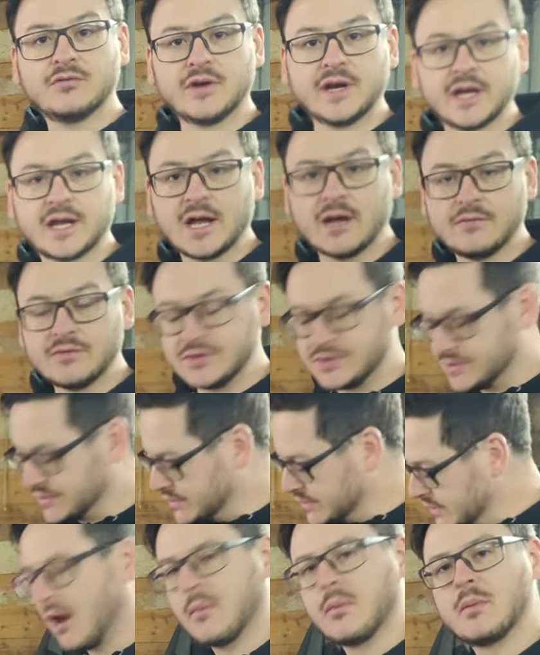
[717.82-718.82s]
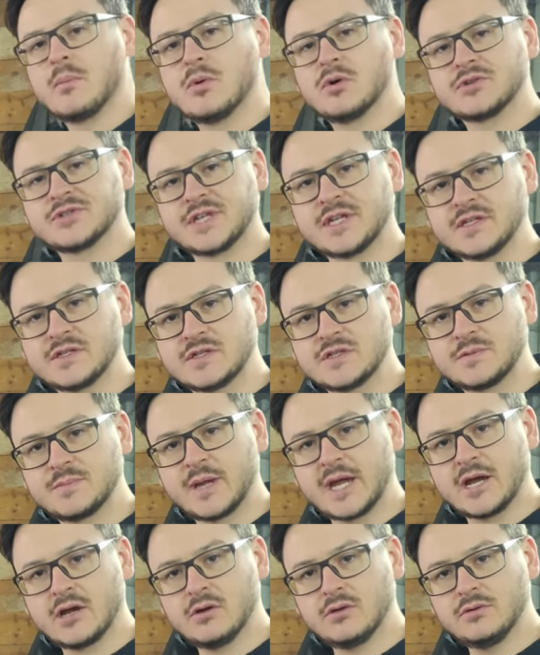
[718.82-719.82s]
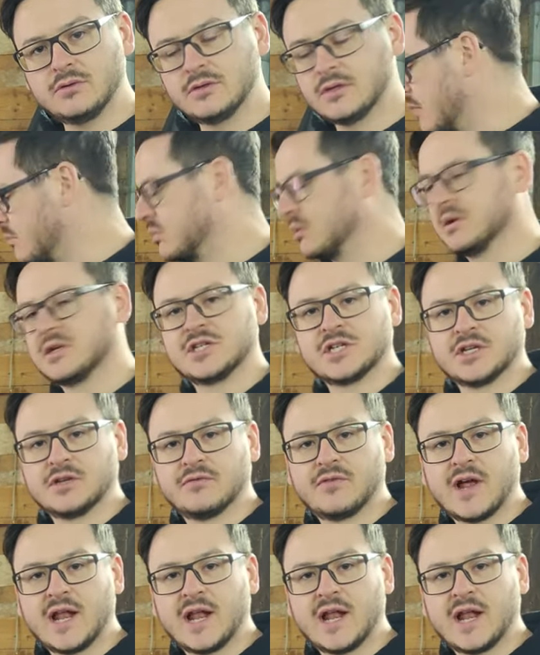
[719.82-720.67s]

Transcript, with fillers: and rear covers, a couple more sensors back on. I'll probably chuck the